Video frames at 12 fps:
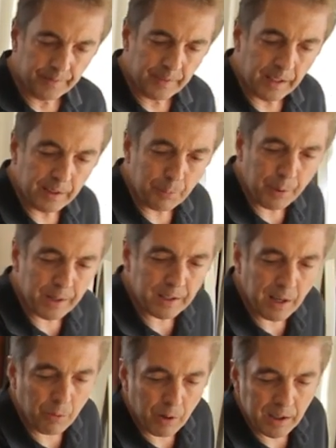And
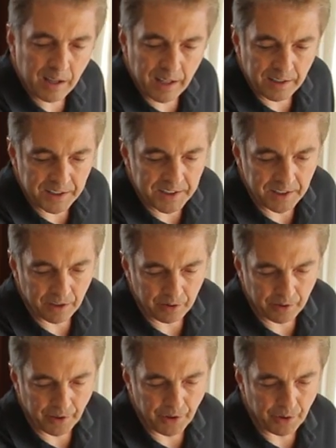depending on what kind of sealer
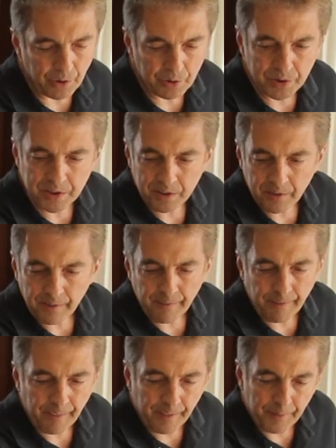you use,
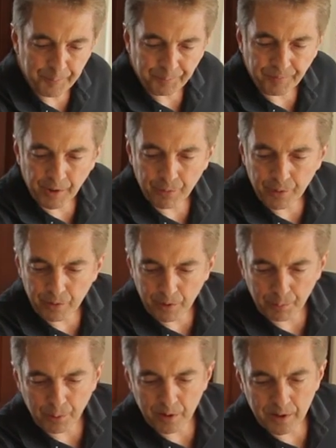if we were to
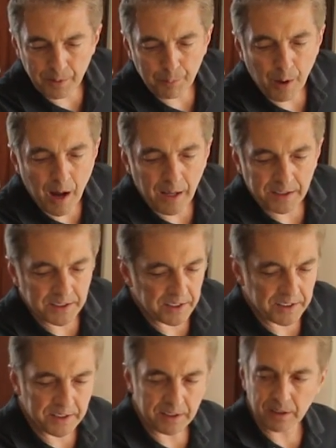put an epoxy
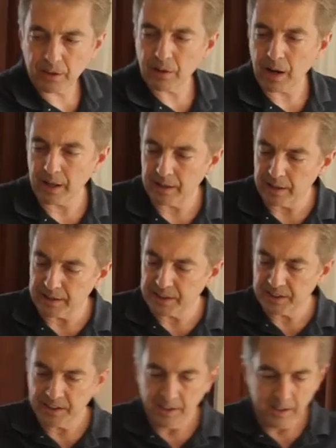sealer on
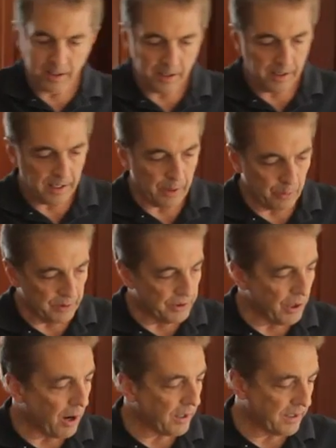this, it would
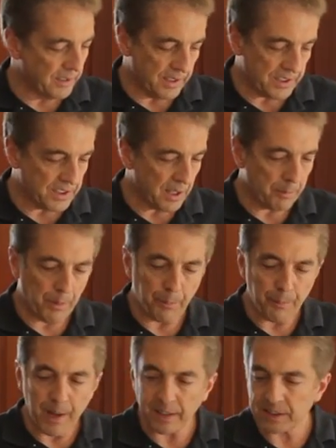darken this up
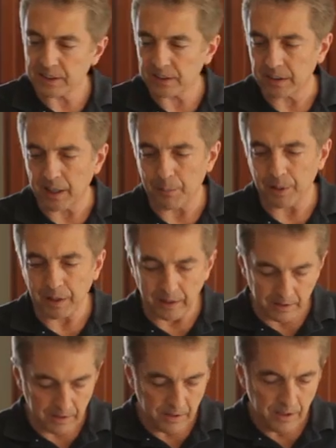immensely. I mean,
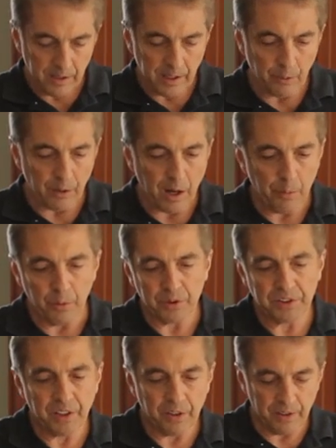it would
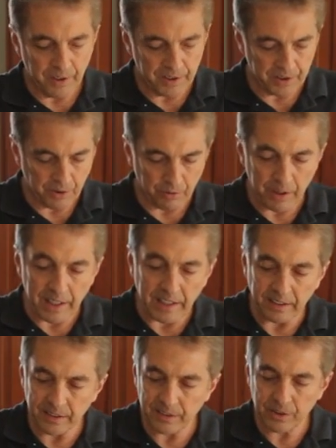almost turn this
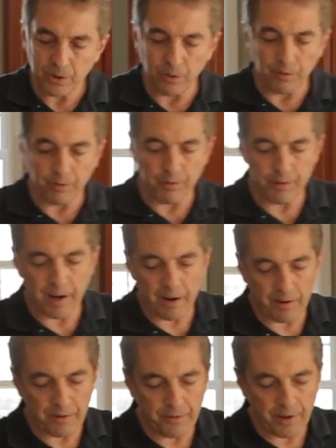green to a
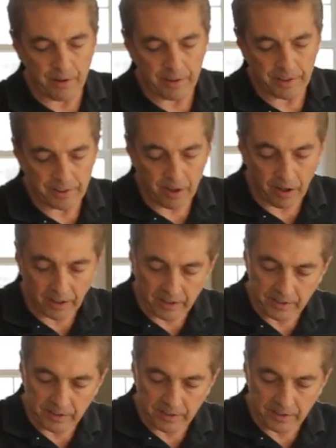very, very dark